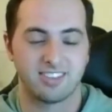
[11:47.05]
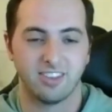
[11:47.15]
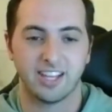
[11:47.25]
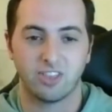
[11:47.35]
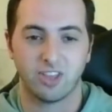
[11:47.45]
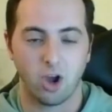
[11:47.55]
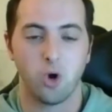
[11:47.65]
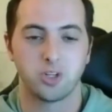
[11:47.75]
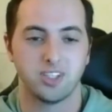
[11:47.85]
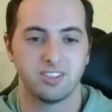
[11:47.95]
like the
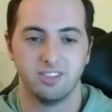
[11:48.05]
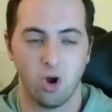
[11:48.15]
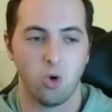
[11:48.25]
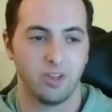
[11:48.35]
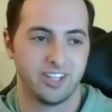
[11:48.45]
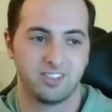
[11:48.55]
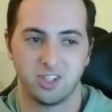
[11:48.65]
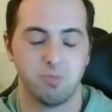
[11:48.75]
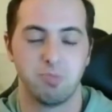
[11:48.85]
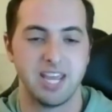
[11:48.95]
coaches know, like
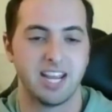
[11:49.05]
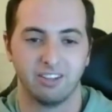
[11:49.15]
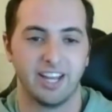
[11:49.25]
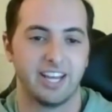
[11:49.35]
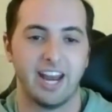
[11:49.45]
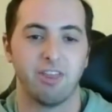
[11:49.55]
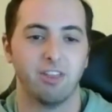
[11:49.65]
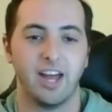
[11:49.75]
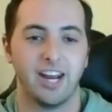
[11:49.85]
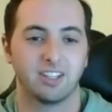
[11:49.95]
just being in like an
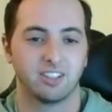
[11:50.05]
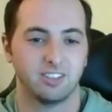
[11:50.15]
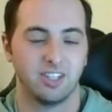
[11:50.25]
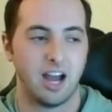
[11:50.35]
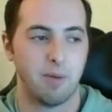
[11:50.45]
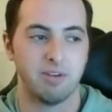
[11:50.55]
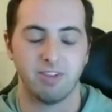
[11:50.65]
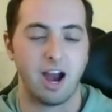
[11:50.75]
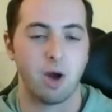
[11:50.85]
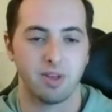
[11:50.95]
athletic
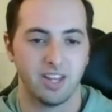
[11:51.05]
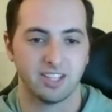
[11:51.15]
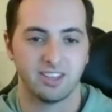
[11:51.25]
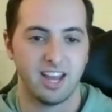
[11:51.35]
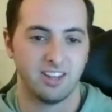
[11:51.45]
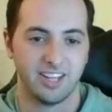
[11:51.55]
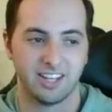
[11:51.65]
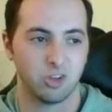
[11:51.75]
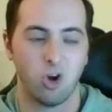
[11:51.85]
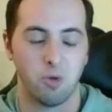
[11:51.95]
environment like that, like
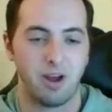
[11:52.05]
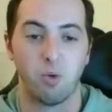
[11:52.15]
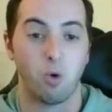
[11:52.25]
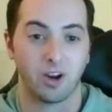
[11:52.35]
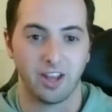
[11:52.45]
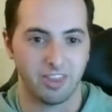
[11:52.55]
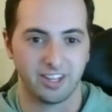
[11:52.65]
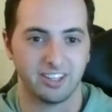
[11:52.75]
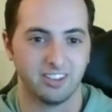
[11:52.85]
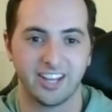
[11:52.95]
it's all about work
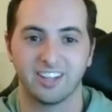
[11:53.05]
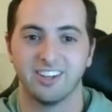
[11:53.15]
ethic and like